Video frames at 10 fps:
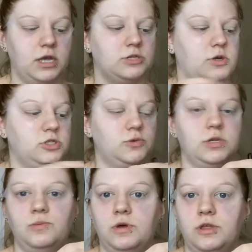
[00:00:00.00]
Okay, so I just
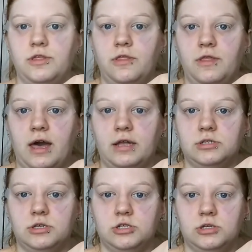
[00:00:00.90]
went in with
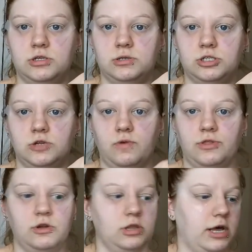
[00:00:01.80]
that shade right
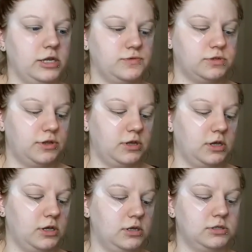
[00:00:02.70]
there, Lazarus, I think
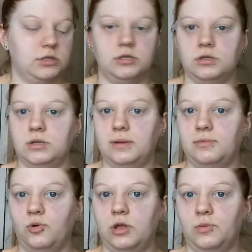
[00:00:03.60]
it is, and then
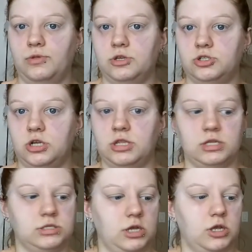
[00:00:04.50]
I'm going with this shade
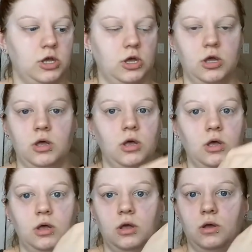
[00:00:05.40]
that's like
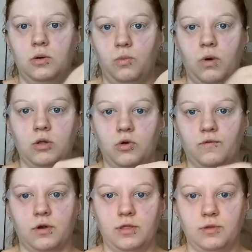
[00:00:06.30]
one
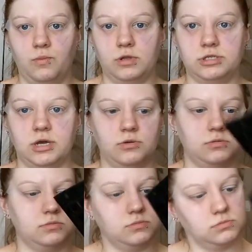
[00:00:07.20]
over and then one
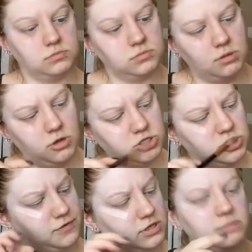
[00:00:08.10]
down. I'm not
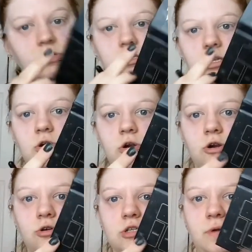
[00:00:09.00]
sure if the names on here are
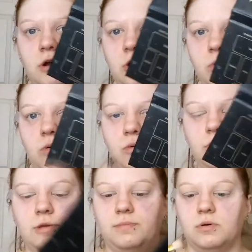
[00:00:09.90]
corresponding
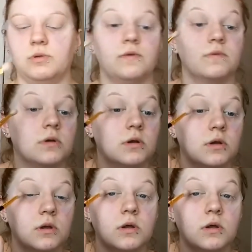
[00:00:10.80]
with it, but whatever.